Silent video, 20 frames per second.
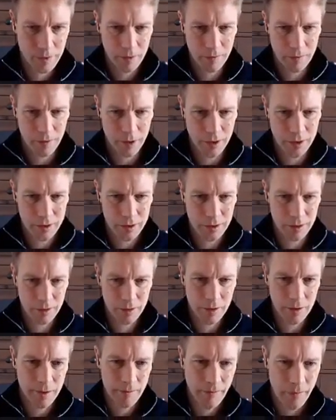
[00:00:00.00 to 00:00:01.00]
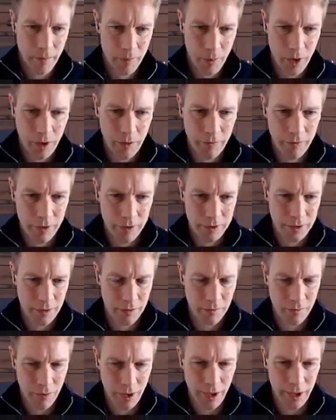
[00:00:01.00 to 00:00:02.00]
Right, so buff is an
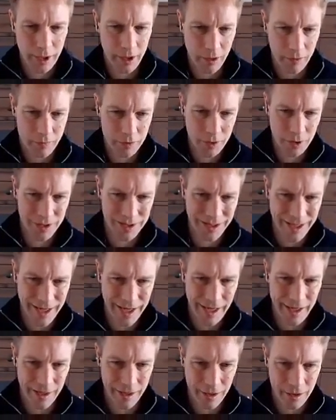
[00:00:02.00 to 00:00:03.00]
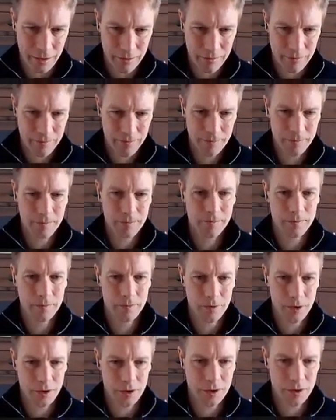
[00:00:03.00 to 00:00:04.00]
array of size n,
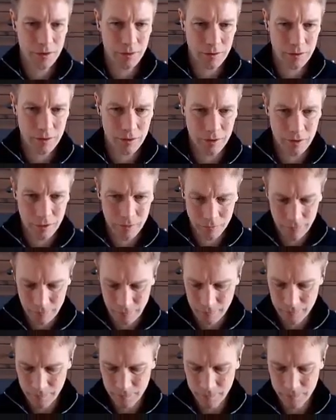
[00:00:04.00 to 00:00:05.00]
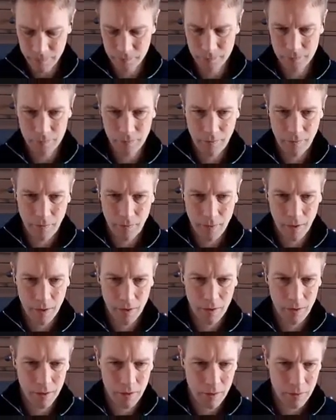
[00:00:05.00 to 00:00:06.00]
which is not good enough.
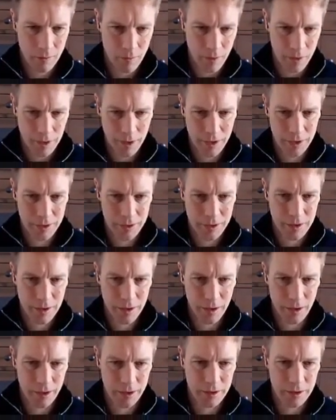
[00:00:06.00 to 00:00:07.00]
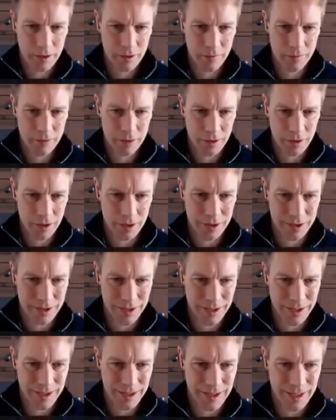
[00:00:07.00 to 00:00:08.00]
We need a slice of size
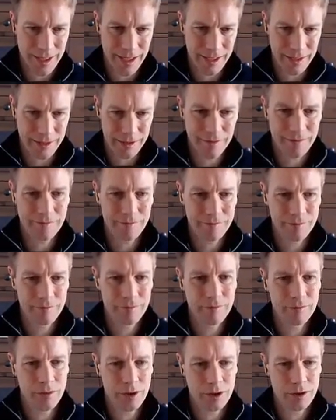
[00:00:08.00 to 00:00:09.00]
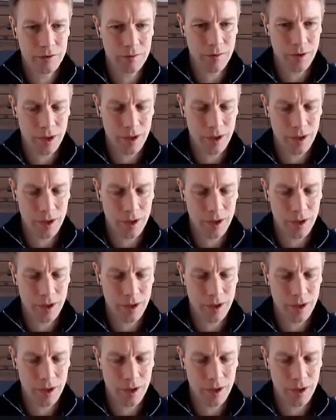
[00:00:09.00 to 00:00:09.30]
len, which is why